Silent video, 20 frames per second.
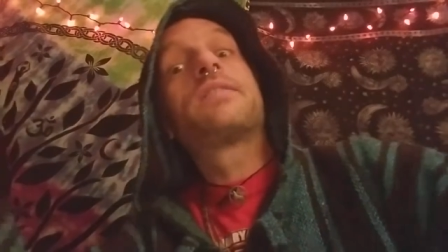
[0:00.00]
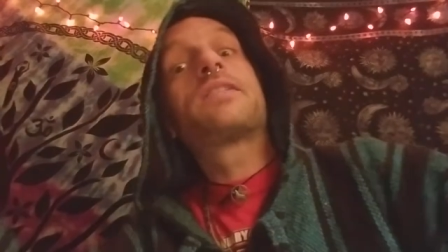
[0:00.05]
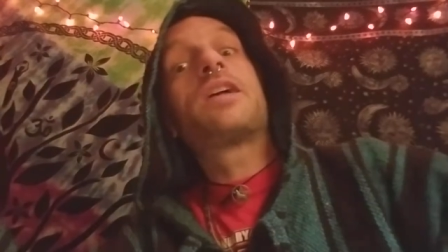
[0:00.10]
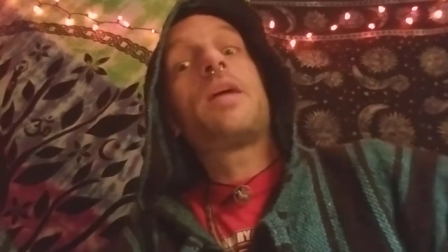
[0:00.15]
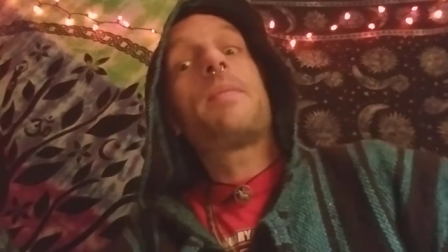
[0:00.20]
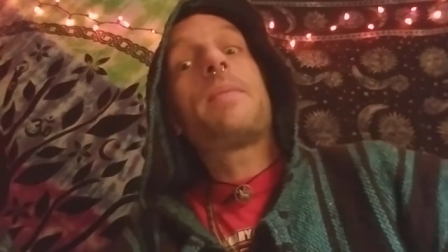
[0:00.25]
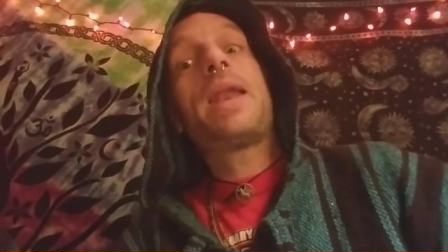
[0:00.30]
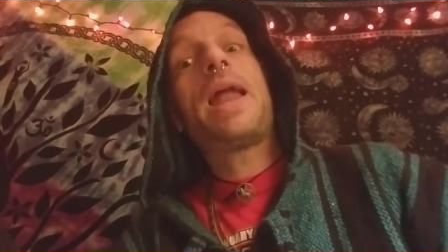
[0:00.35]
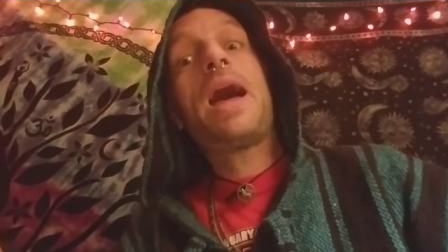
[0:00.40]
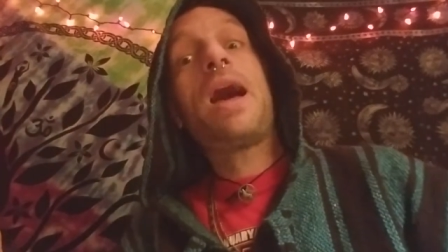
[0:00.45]

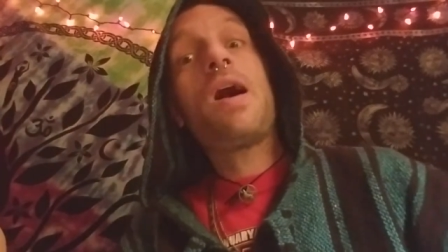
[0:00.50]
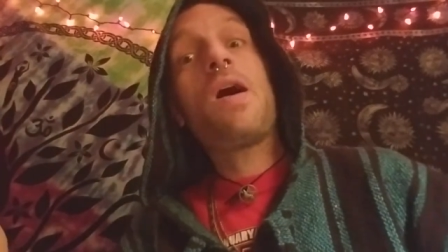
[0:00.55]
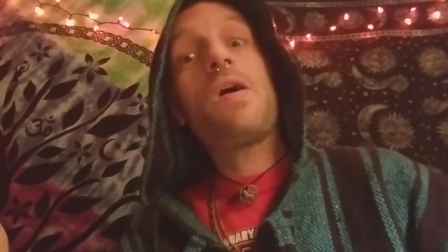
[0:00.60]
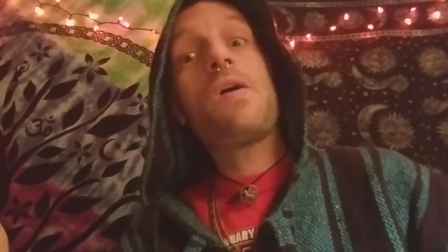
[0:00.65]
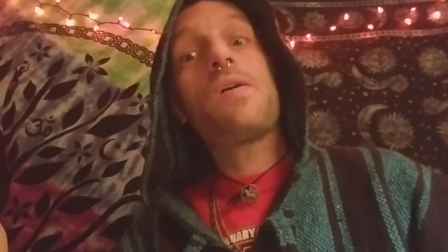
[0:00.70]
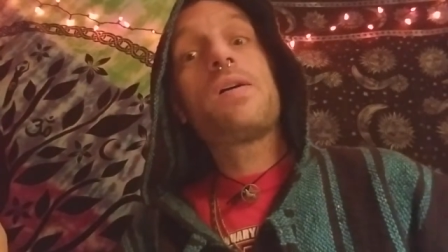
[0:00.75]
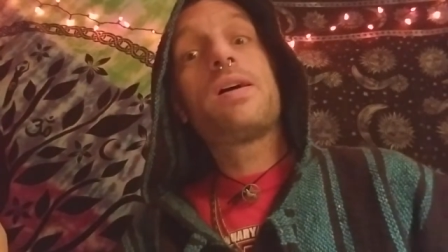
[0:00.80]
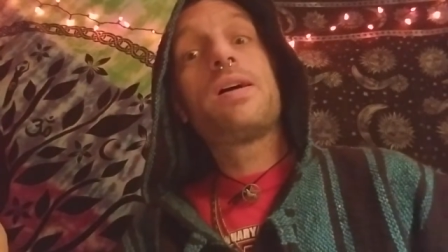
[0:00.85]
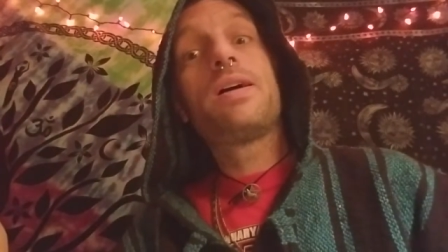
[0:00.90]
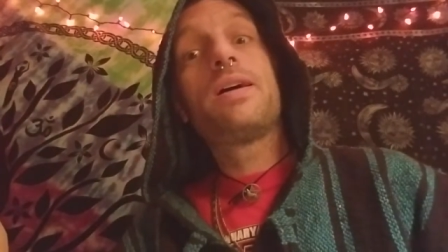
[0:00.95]
coming
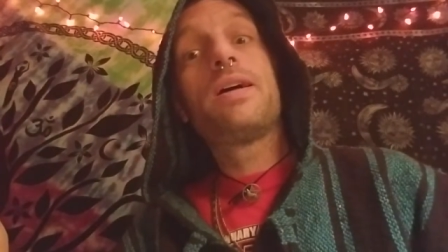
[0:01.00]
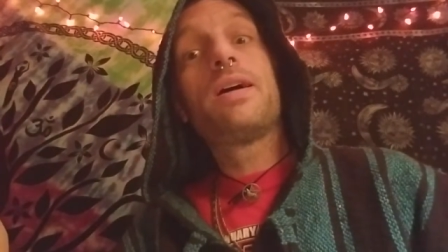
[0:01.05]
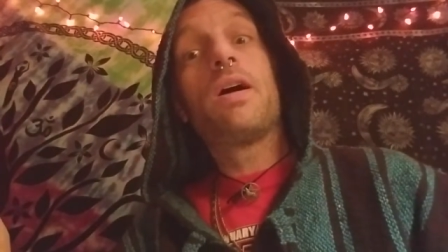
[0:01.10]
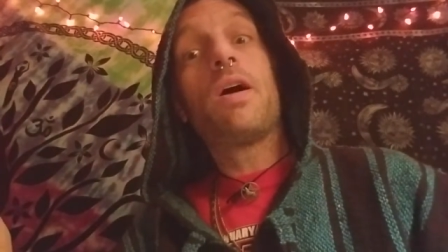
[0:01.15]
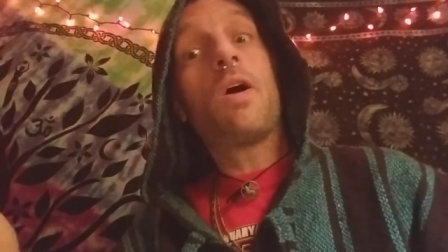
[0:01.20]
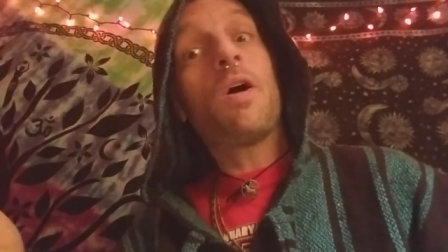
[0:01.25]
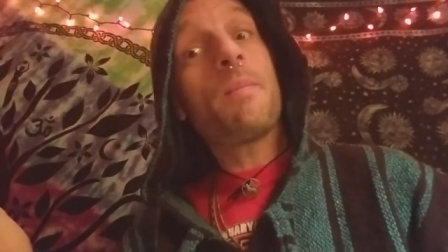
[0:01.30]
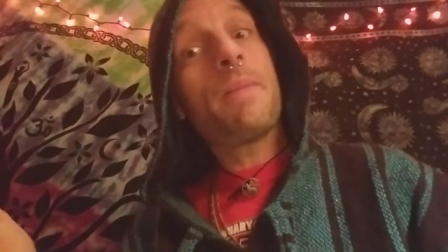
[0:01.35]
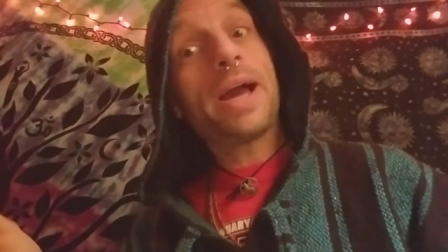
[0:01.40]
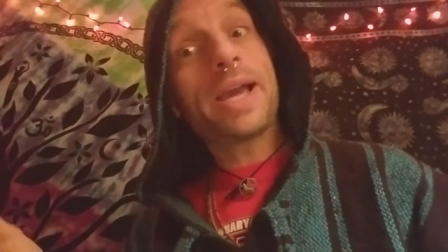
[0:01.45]
out,
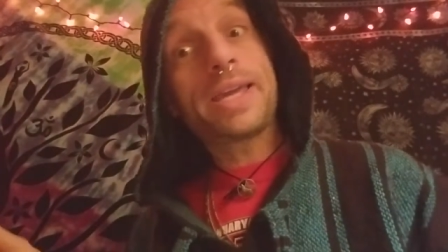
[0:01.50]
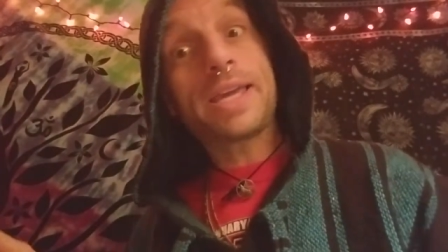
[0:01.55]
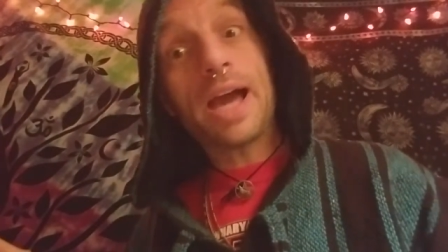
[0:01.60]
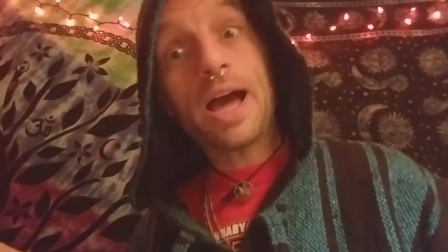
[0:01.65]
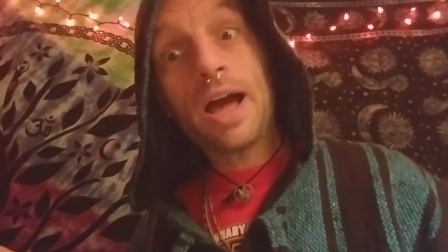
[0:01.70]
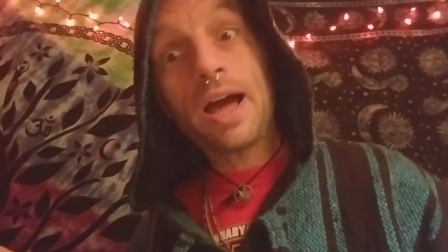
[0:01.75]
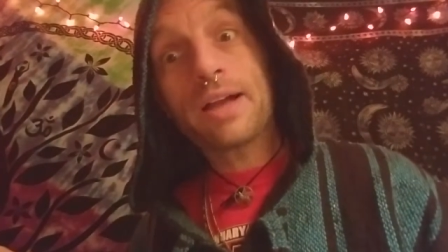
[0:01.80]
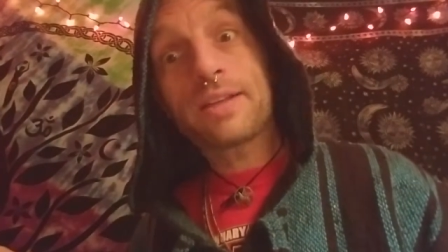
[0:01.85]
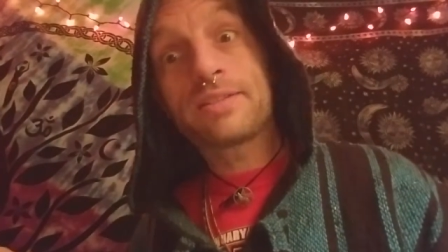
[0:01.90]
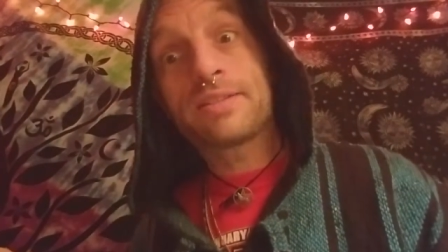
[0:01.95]
Oh my
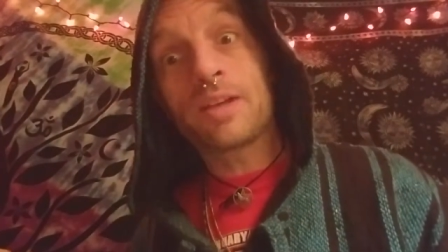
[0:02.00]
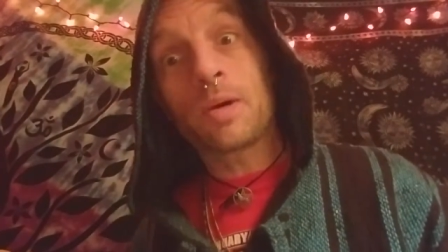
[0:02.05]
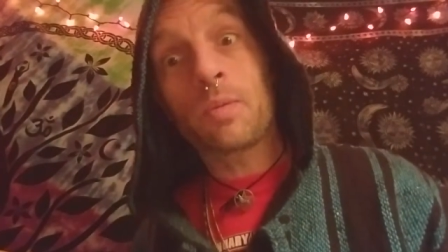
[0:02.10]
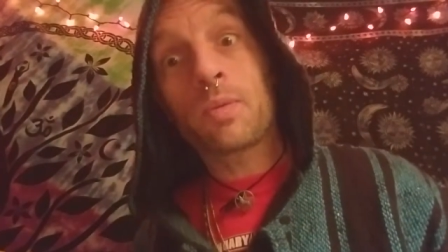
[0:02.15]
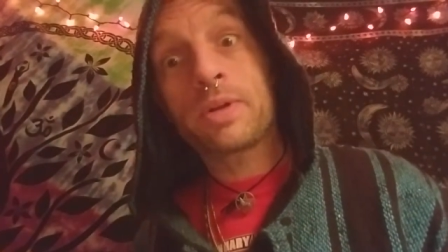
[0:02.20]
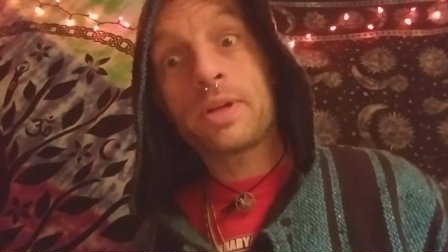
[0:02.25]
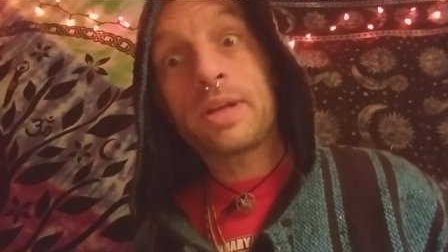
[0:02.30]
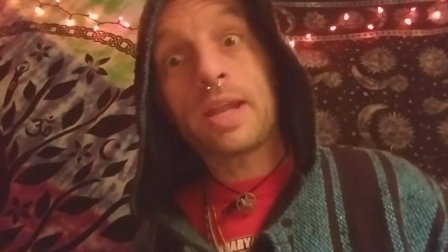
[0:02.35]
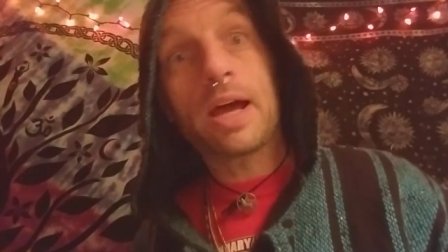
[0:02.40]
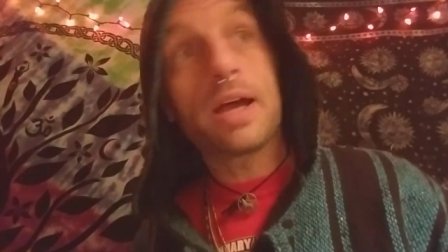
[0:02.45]
God,
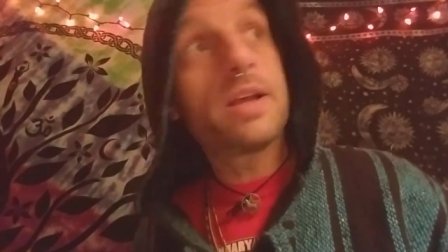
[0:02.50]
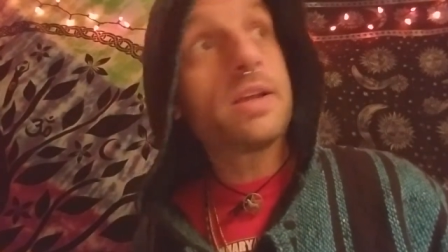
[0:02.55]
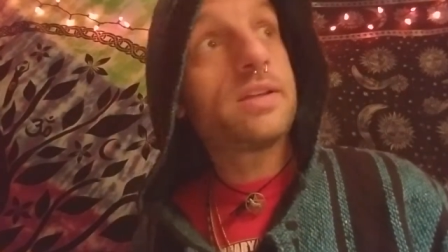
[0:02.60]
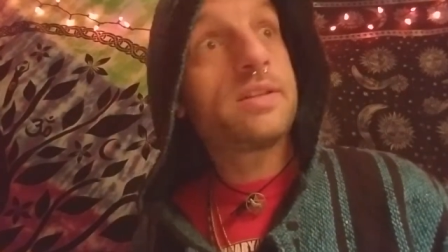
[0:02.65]
someone, a